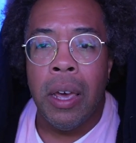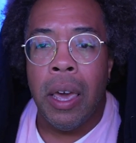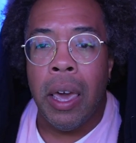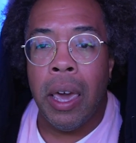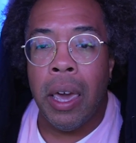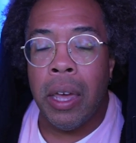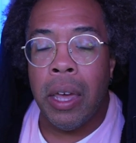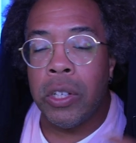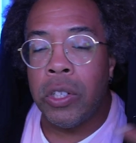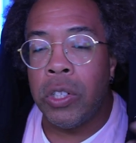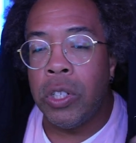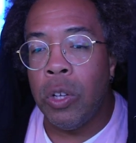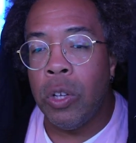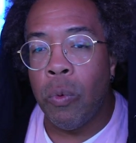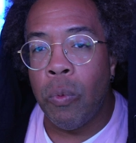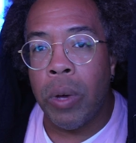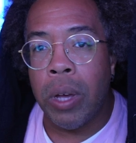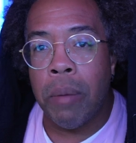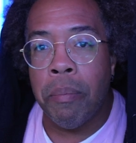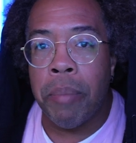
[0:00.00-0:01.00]
and she
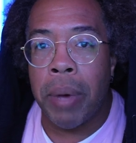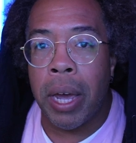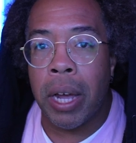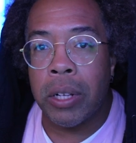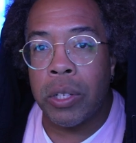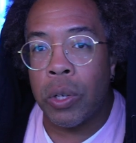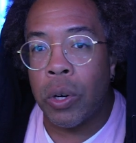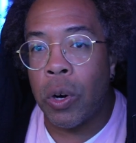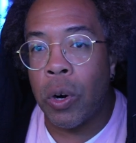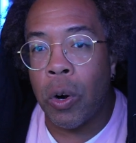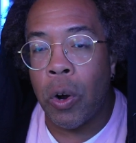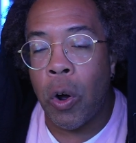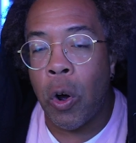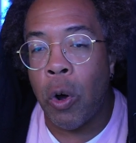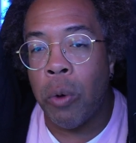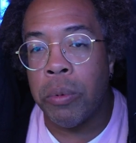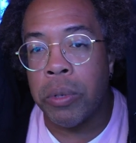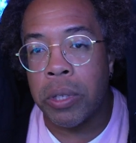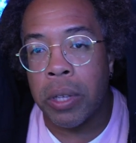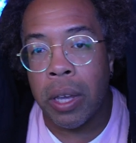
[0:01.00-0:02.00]
went back to her
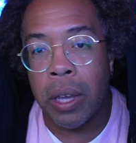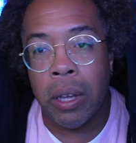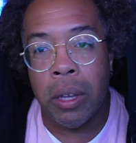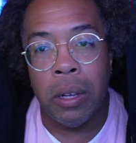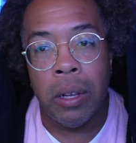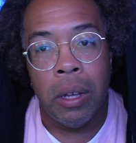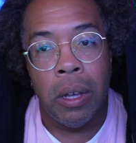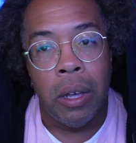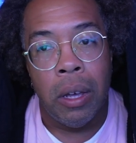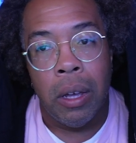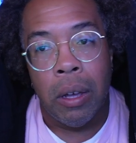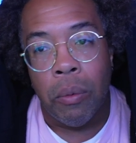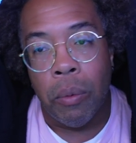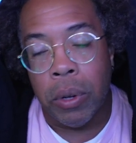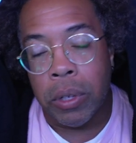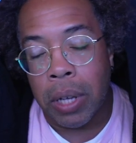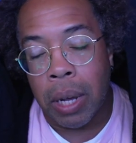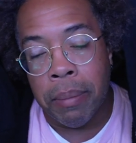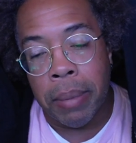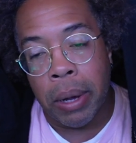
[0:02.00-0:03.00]
home state,
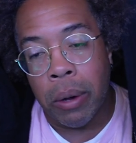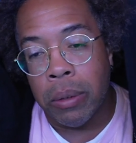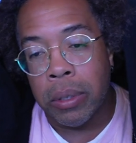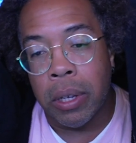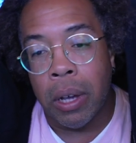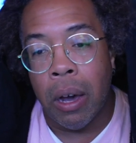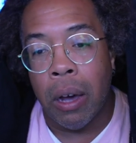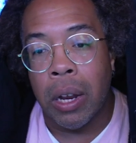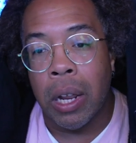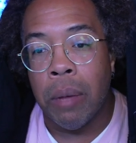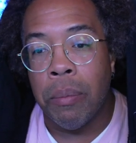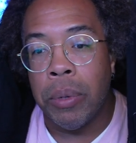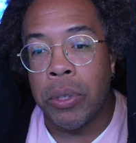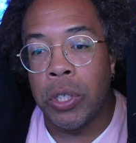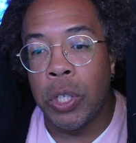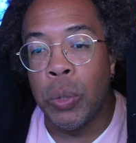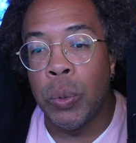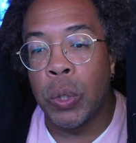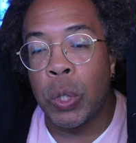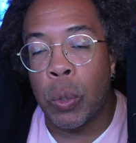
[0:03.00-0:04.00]
which I'm not going to say all that, but
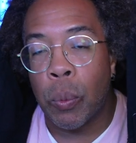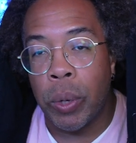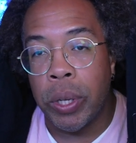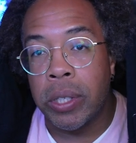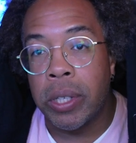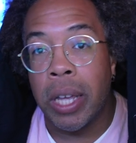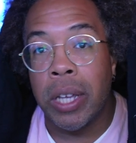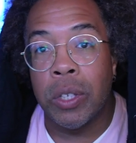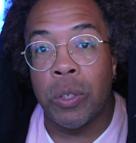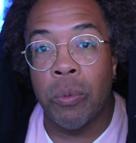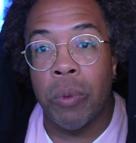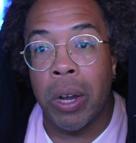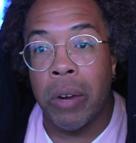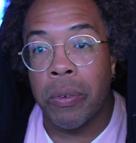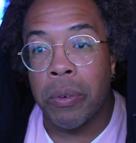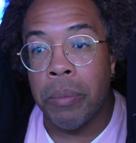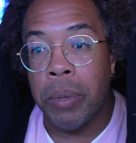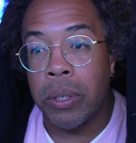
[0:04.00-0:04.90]
she was 3 states away from me.